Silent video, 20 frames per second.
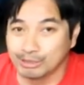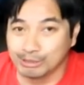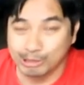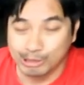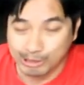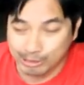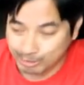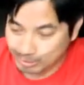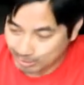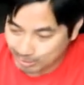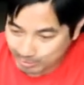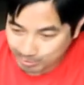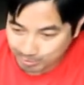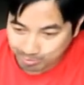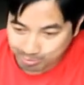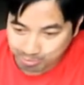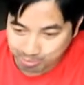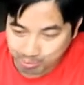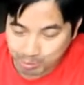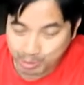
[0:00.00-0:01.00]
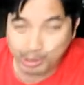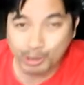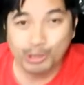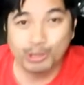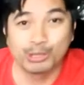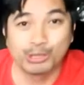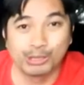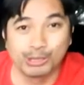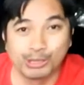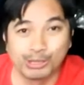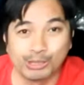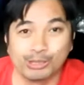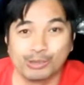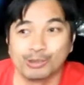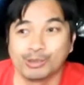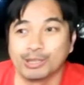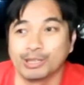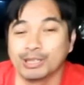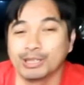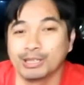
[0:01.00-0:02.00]
it's charging it,
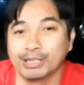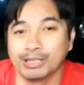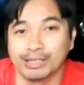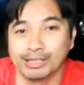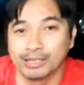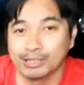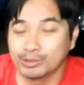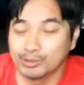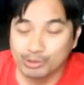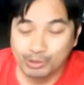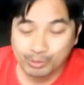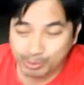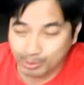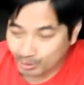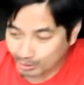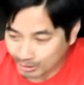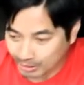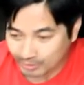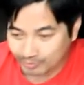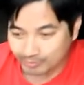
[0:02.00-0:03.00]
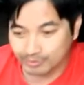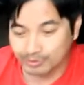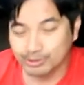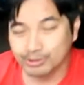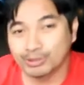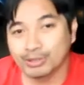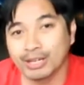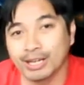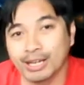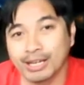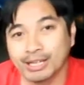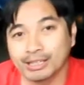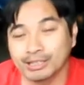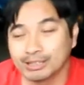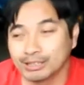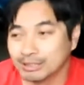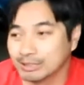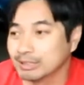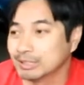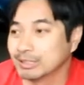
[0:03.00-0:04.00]
okay? And then you pull off of the track
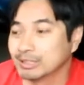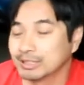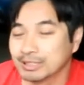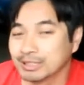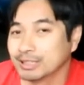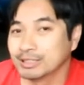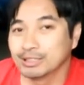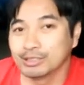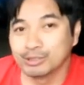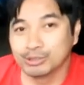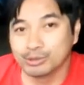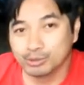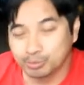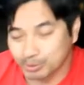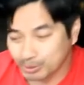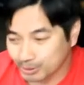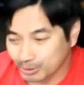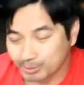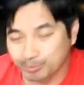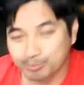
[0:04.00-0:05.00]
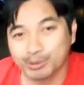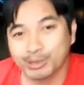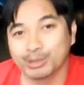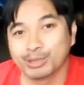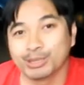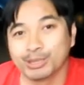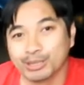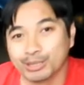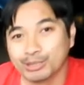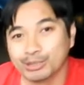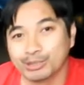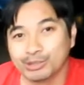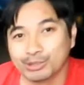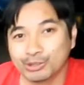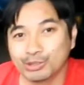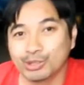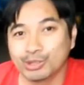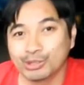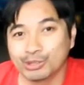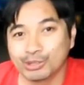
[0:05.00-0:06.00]
and then you plug it, plug it into the
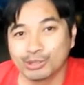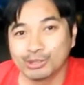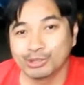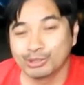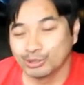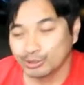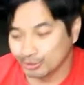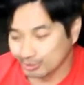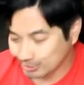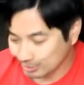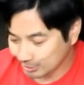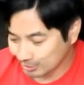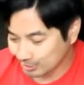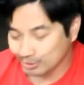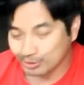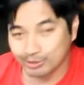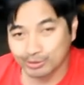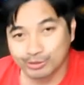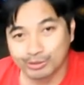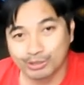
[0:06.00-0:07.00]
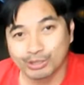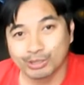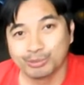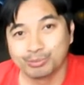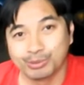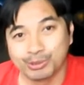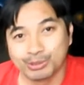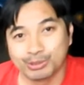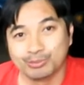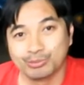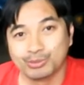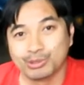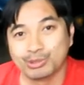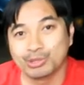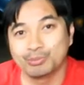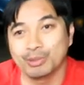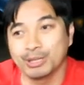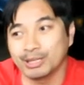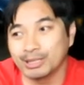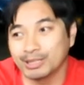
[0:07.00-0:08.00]
charger and you're gonna you know you're trying to put some
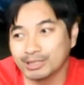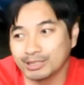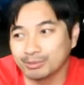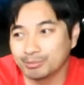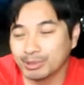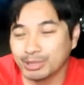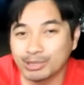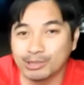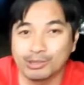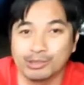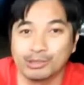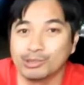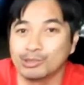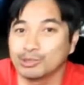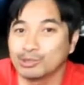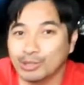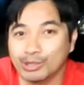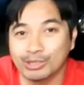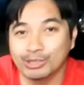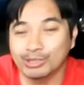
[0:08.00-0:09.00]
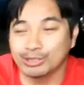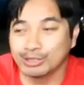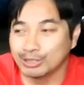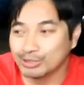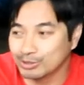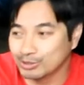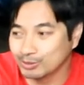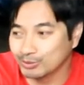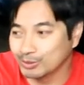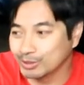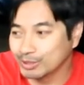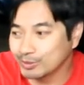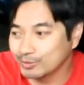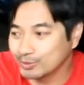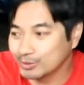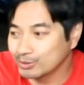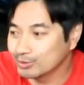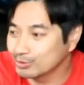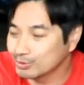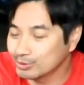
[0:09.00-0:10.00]
juice back in the battery you're charging it so
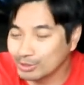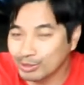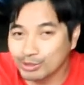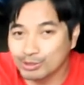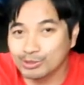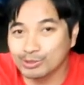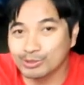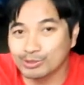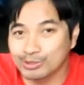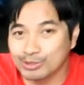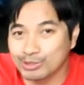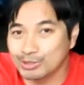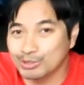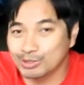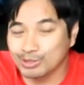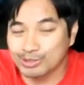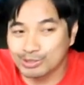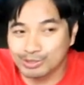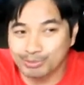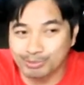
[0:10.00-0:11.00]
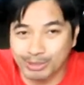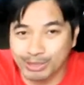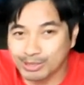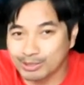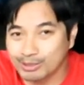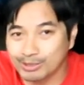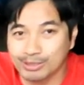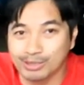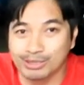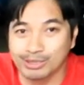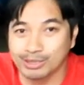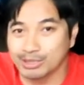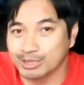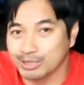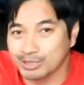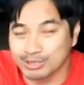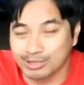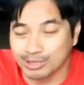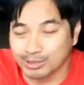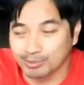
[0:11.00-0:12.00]
whenever you charge or discharge the battery it
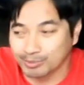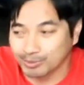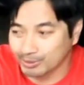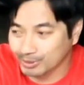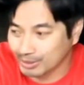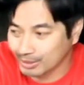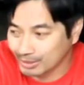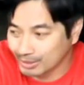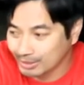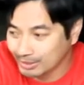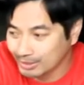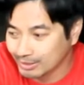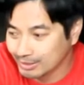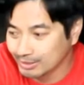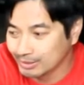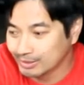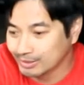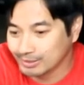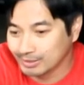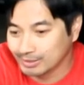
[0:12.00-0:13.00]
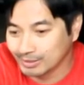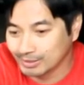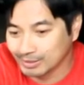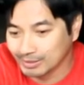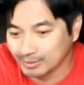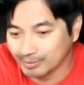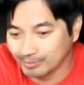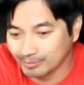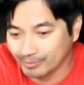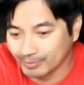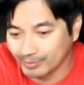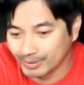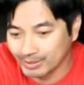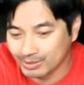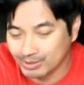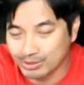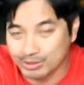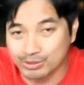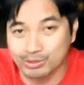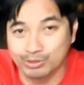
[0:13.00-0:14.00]
heats up okay um,
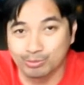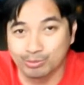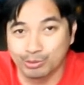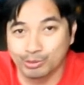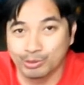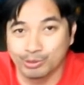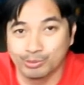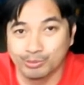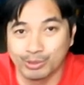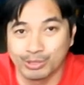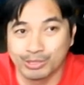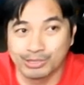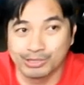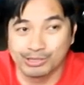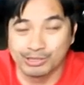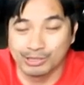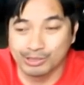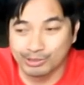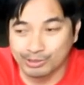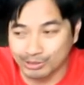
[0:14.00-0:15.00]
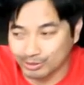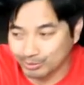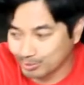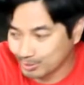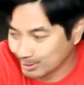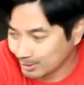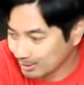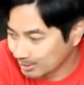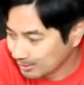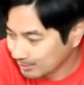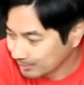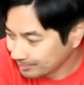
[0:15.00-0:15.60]
it's, it's kind of wasted energy but